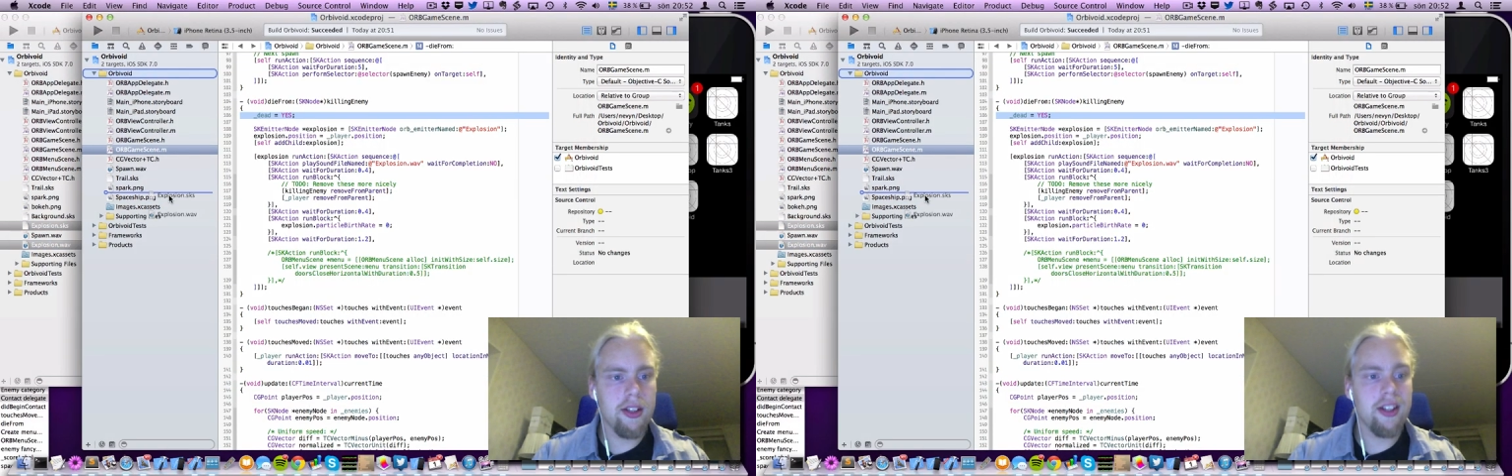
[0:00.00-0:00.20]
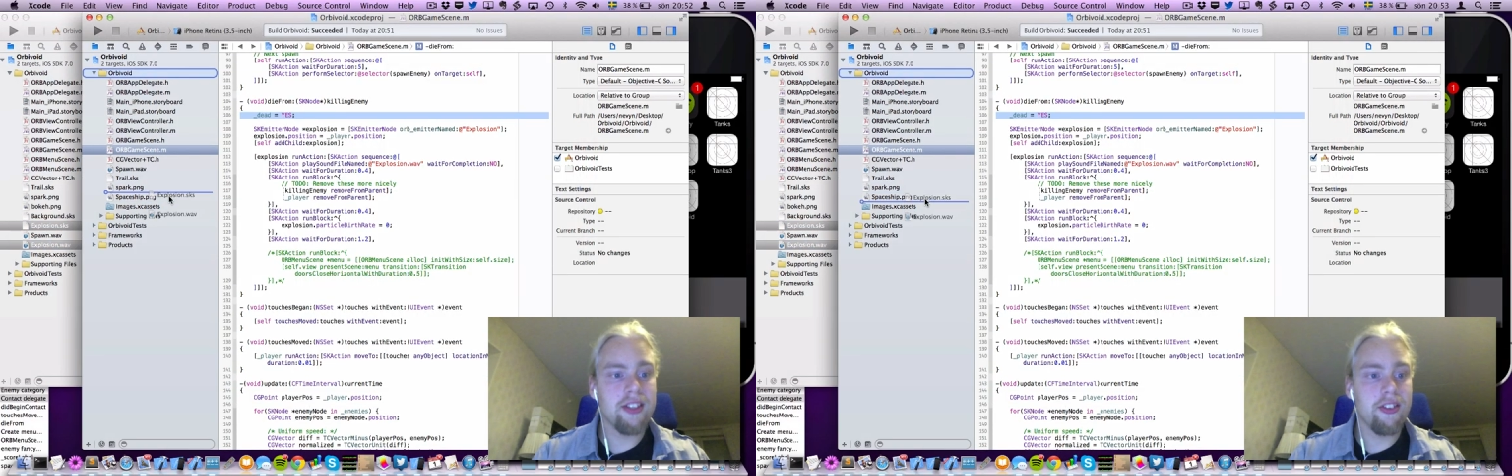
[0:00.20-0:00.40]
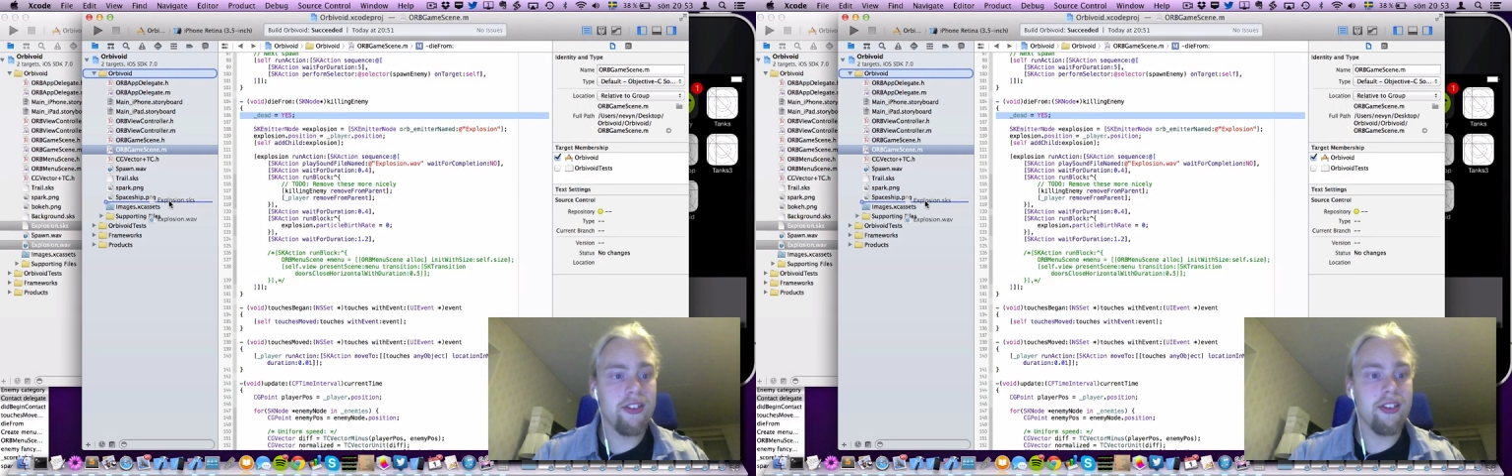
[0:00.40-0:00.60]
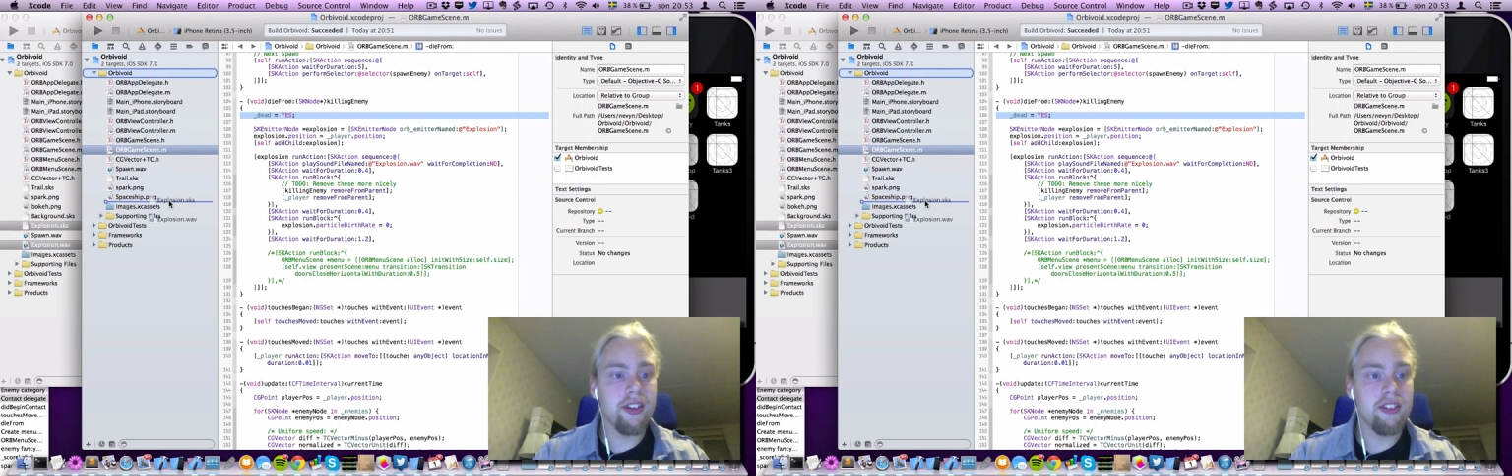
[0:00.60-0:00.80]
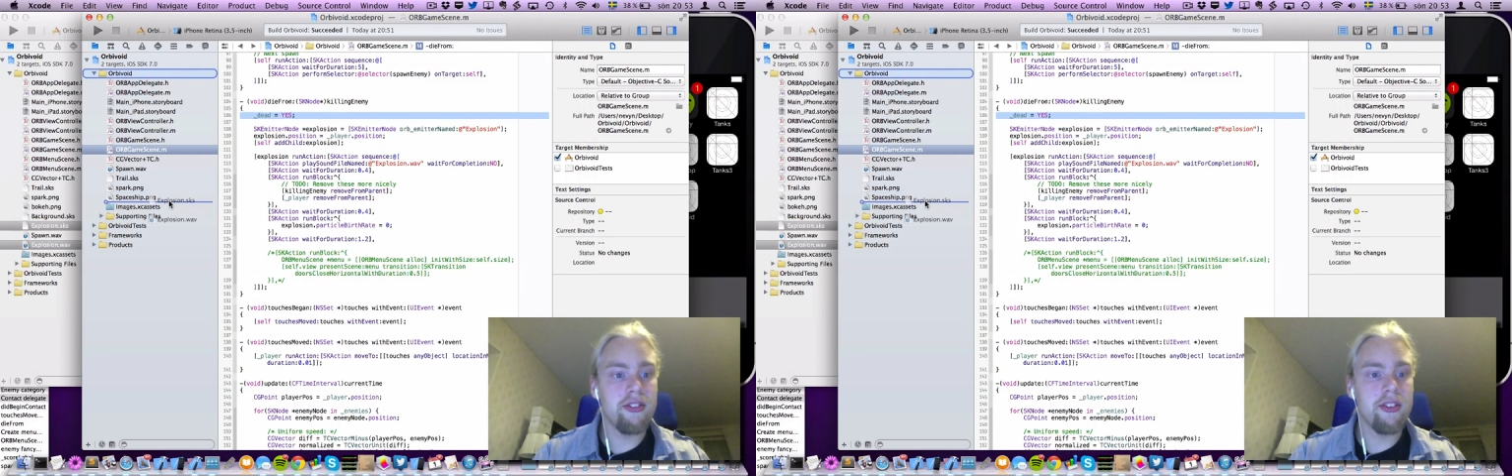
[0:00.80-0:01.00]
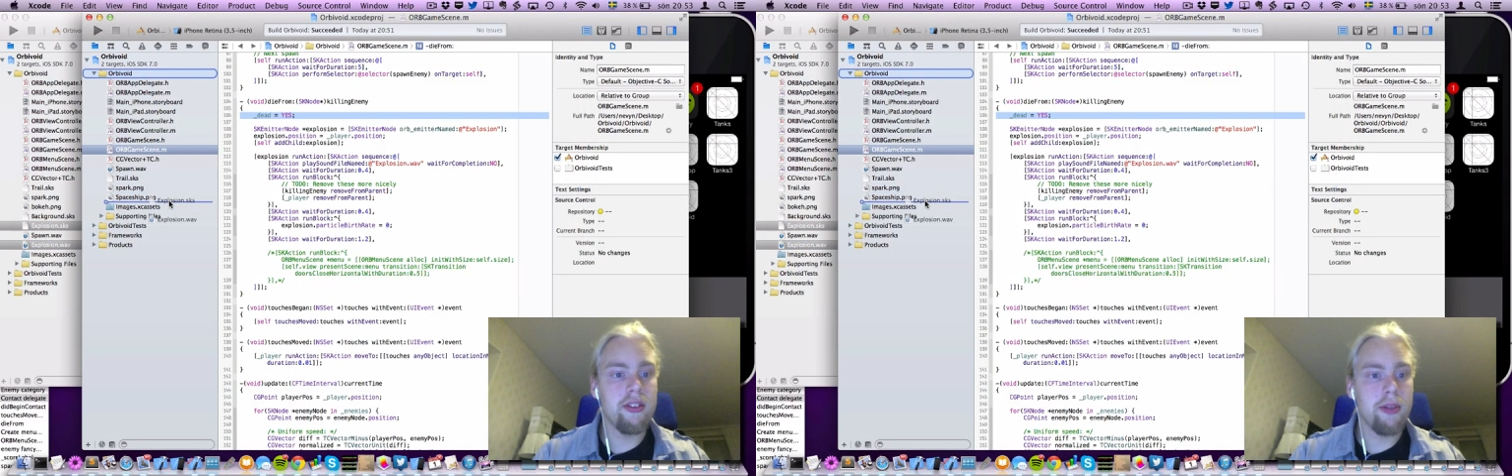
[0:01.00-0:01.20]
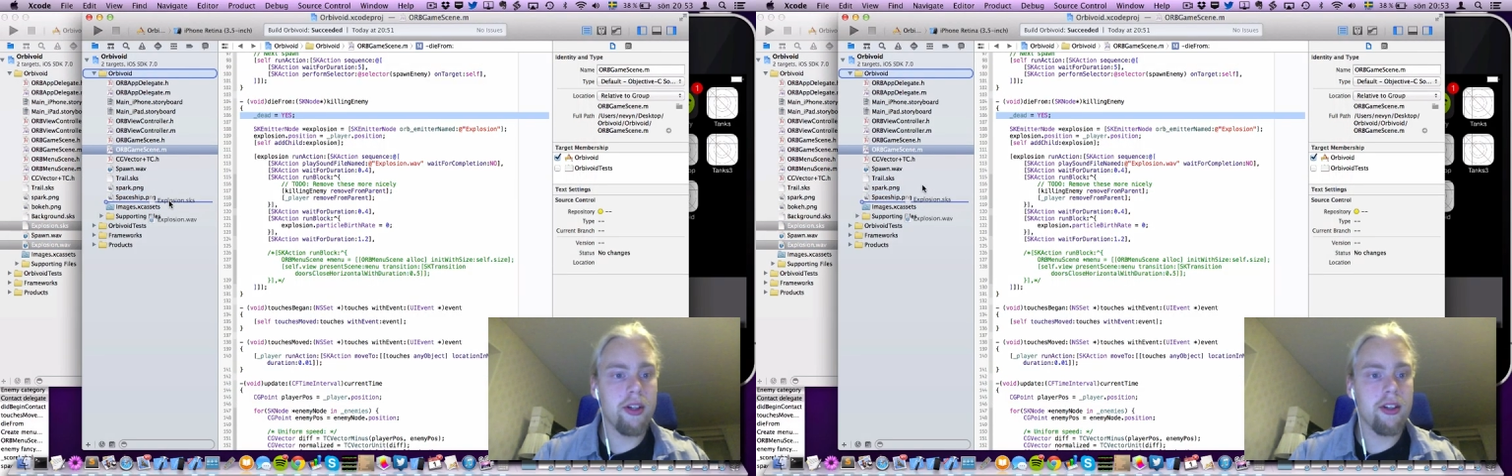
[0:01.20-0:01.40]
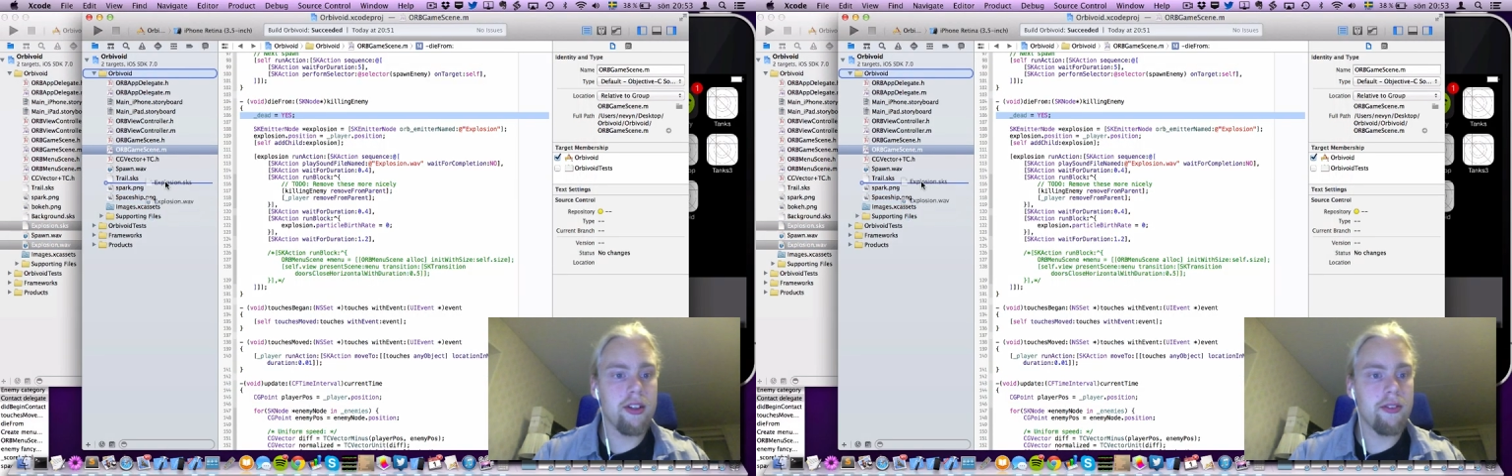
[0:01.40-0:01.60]
I just love
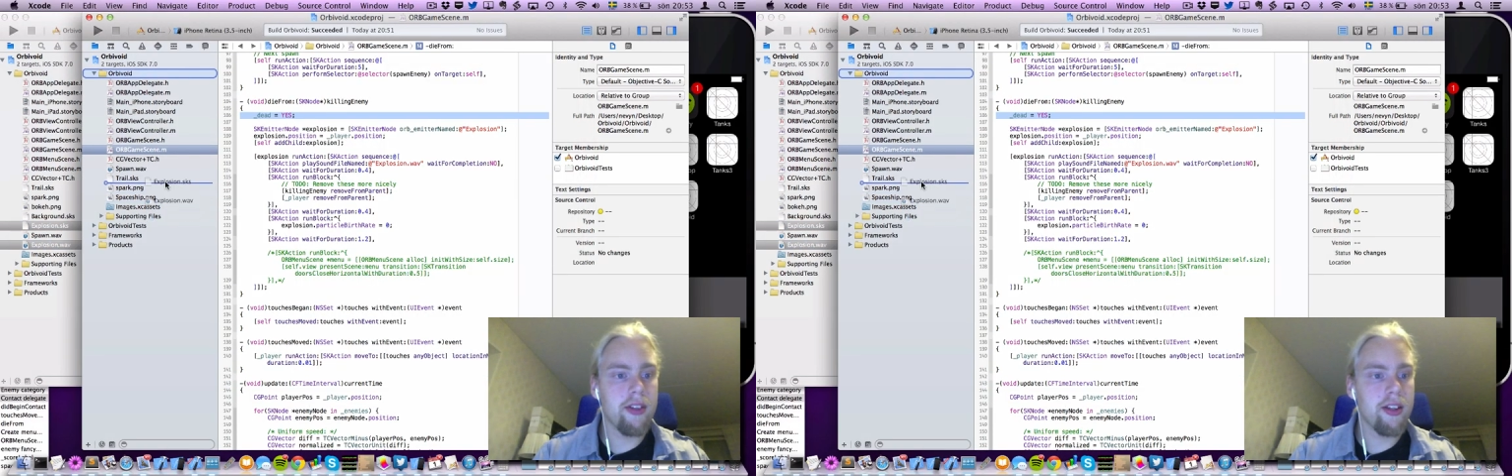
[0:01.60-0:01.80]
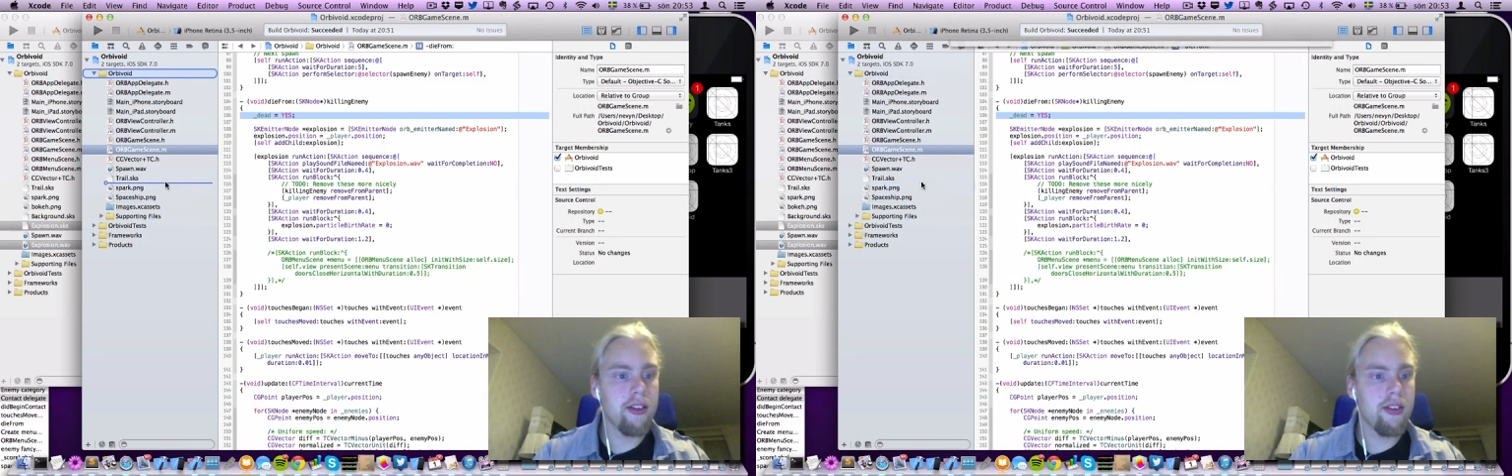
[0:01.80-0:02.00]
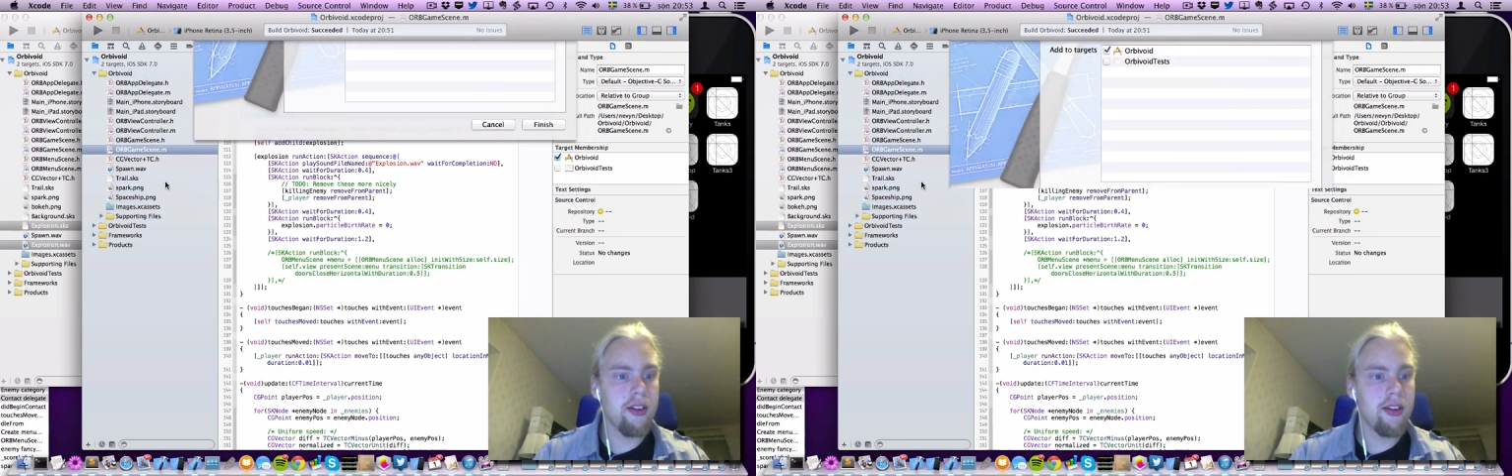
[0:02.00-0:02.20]
particle effects.